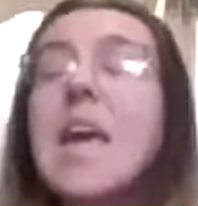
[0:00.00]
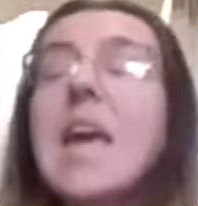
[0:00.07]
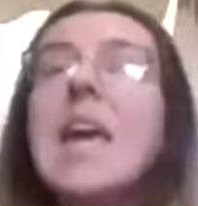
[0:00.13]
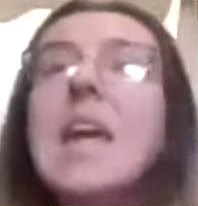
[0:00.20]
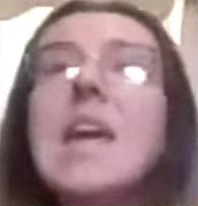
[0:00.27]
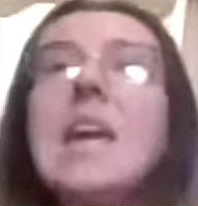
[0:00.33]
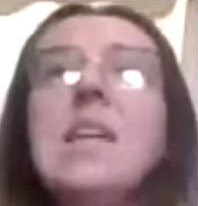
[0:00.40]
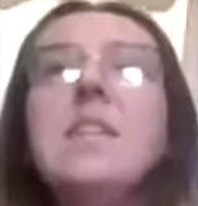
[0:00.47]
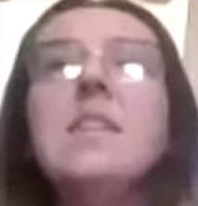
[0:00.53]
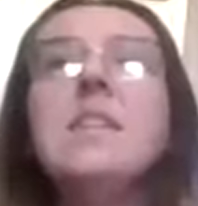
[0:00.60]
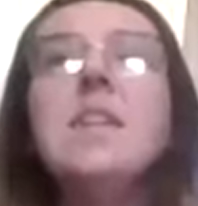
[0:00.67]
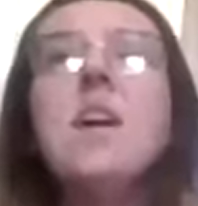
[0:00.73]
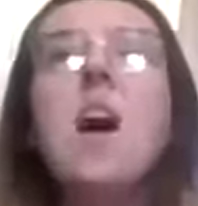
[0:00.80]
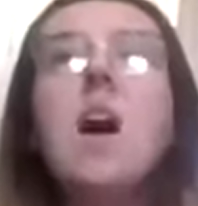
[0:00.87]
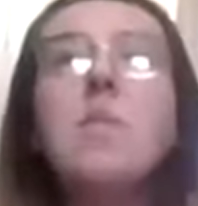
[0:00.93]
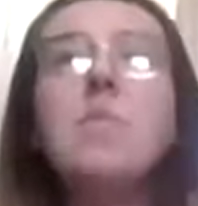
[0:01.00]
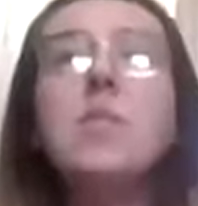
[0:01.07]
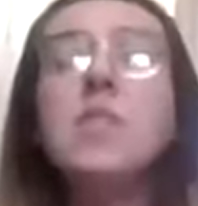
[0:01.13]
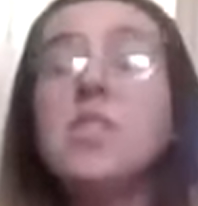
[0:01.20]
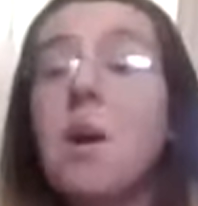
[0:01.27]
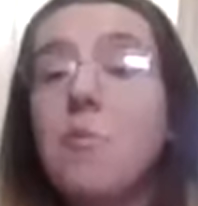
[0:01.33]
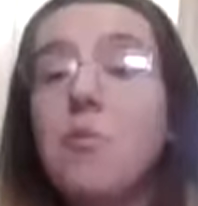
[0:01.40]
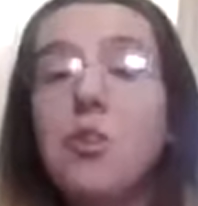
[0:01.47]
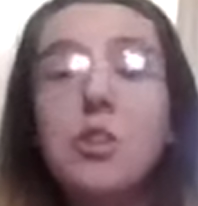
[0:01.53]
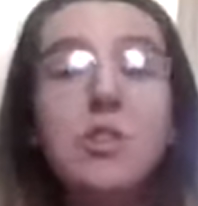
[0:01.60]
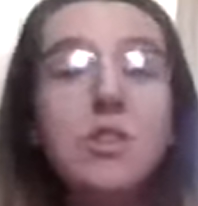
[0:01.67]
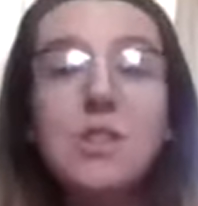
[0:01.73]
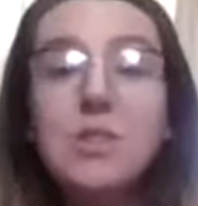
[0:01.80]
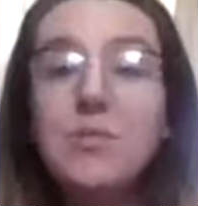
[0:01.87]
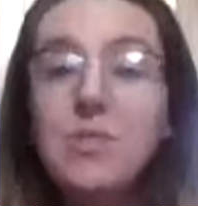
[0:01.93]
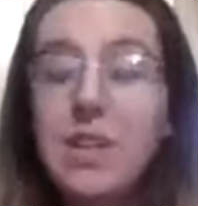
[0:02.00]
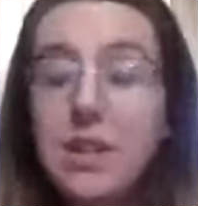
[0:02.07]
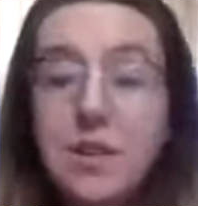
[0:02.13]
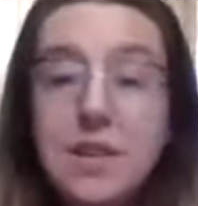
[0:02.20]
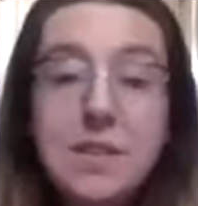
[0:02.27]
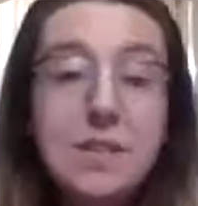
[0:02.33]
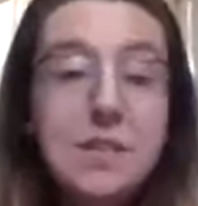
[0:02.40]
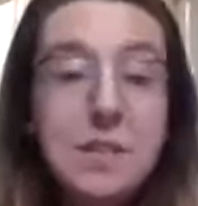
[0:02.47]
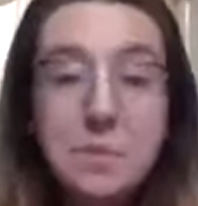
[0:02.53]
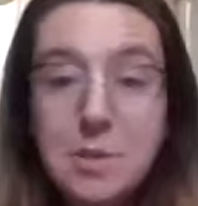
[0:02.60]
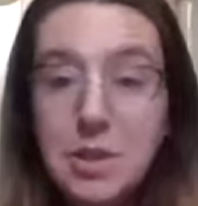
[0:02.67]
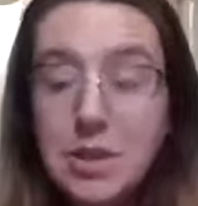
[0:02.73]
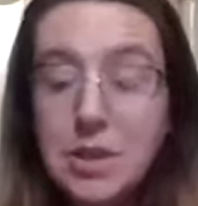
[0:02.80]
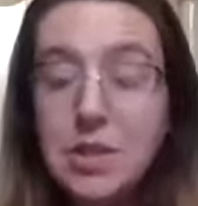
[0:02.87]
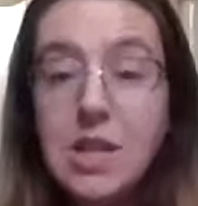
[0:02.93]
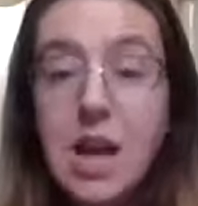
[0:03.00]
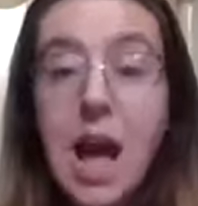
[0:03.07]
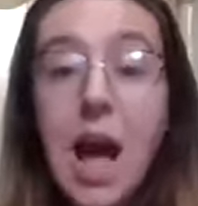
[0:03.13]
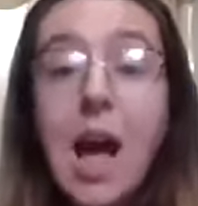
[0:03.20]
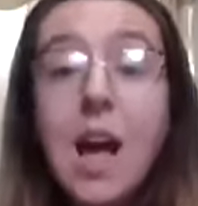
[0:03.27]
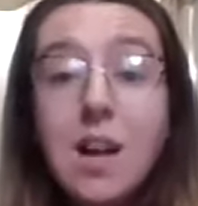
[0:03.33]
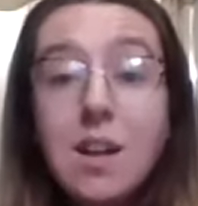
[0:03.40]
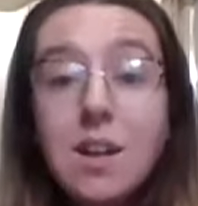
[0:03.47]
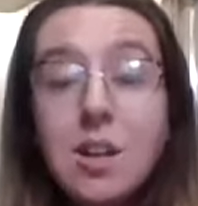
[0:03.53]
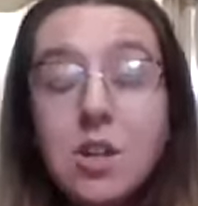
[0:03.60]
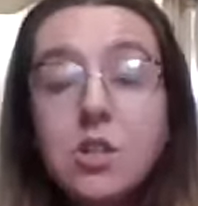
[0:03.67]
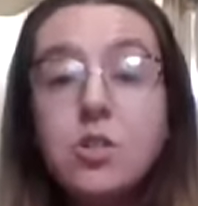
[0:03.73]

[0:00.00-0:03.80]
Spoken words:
And discomfort looks very similar to hunger.